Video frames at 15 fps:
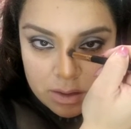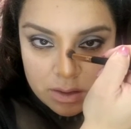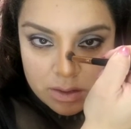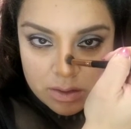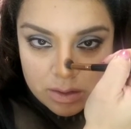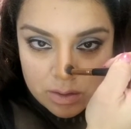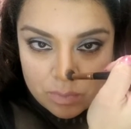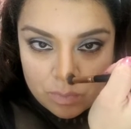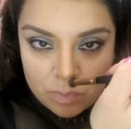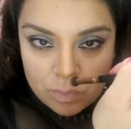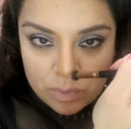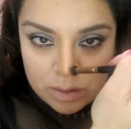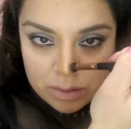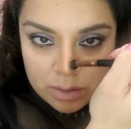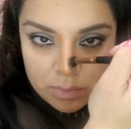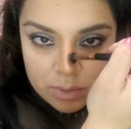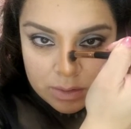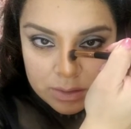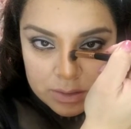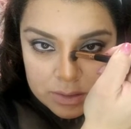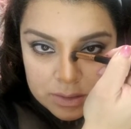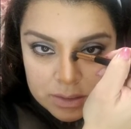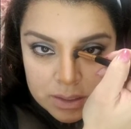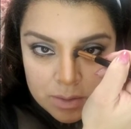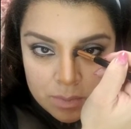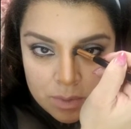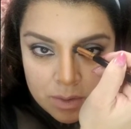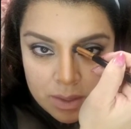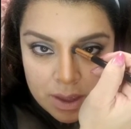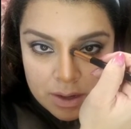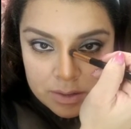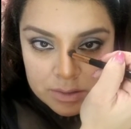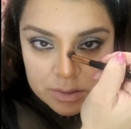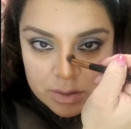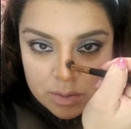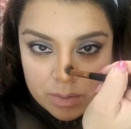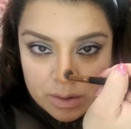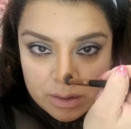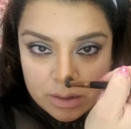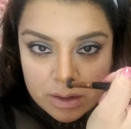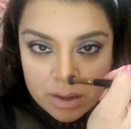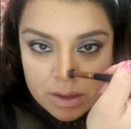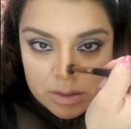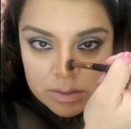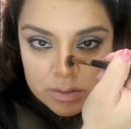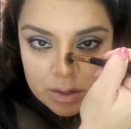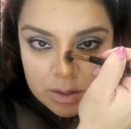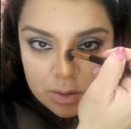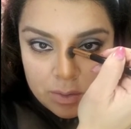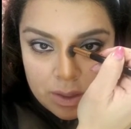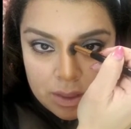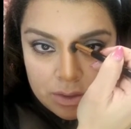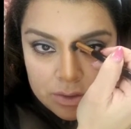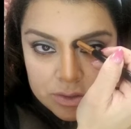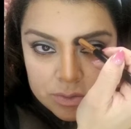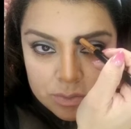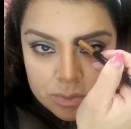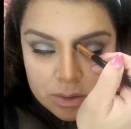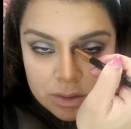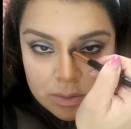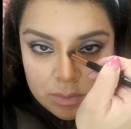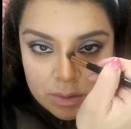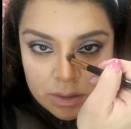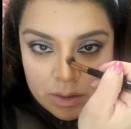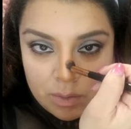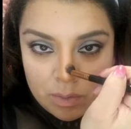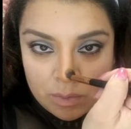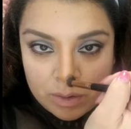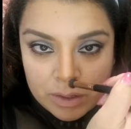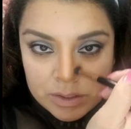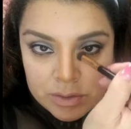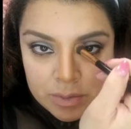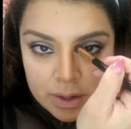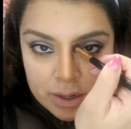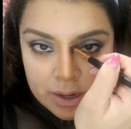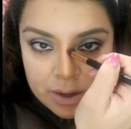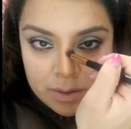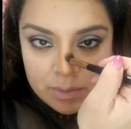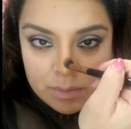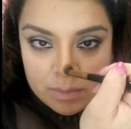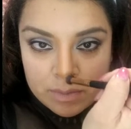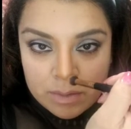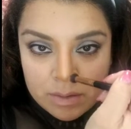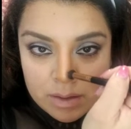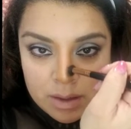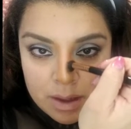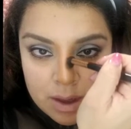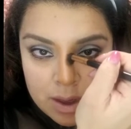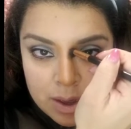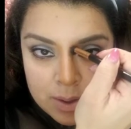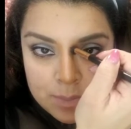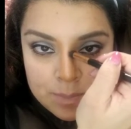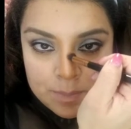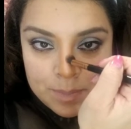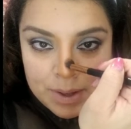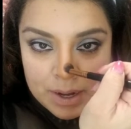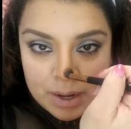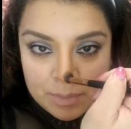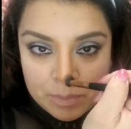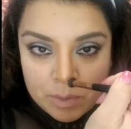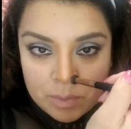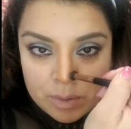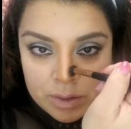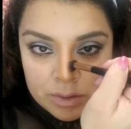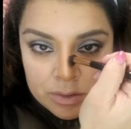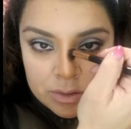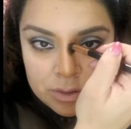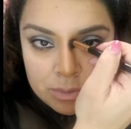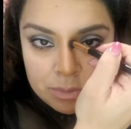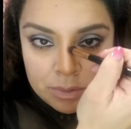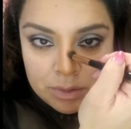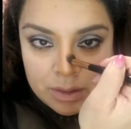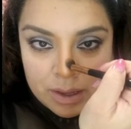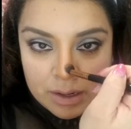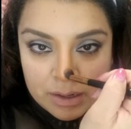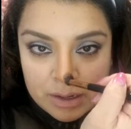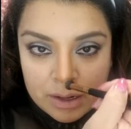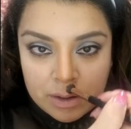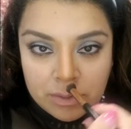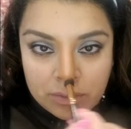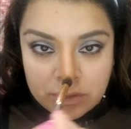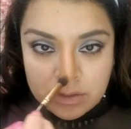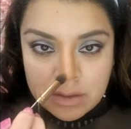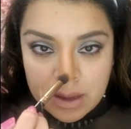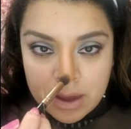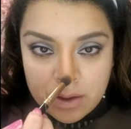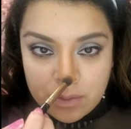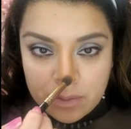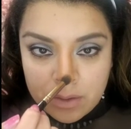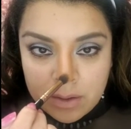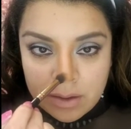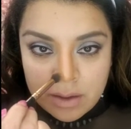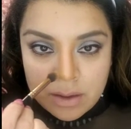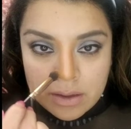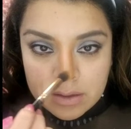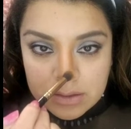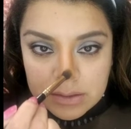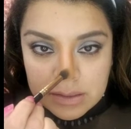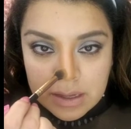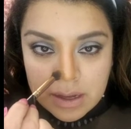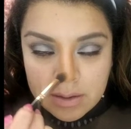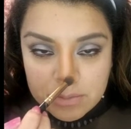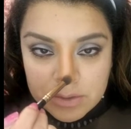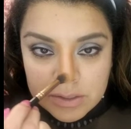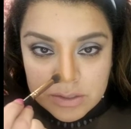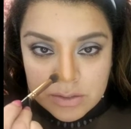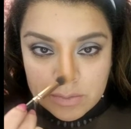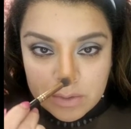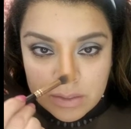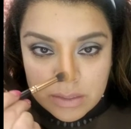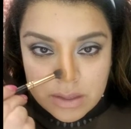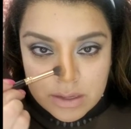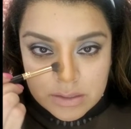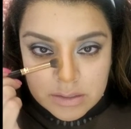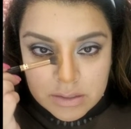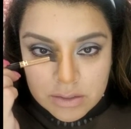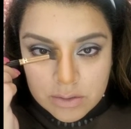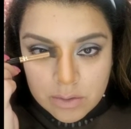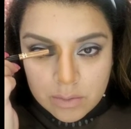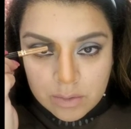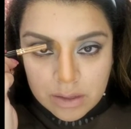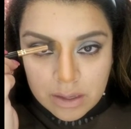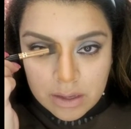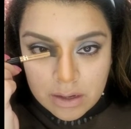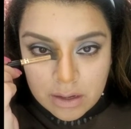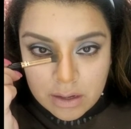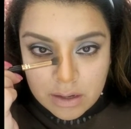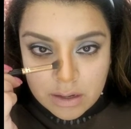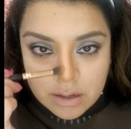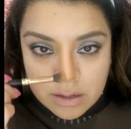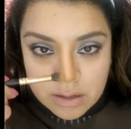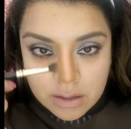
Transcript: you can really, really see where that is going. So I know that looks really, really orange right now. But I'm going to blend it out. Now, see how I'm just doing this stroke here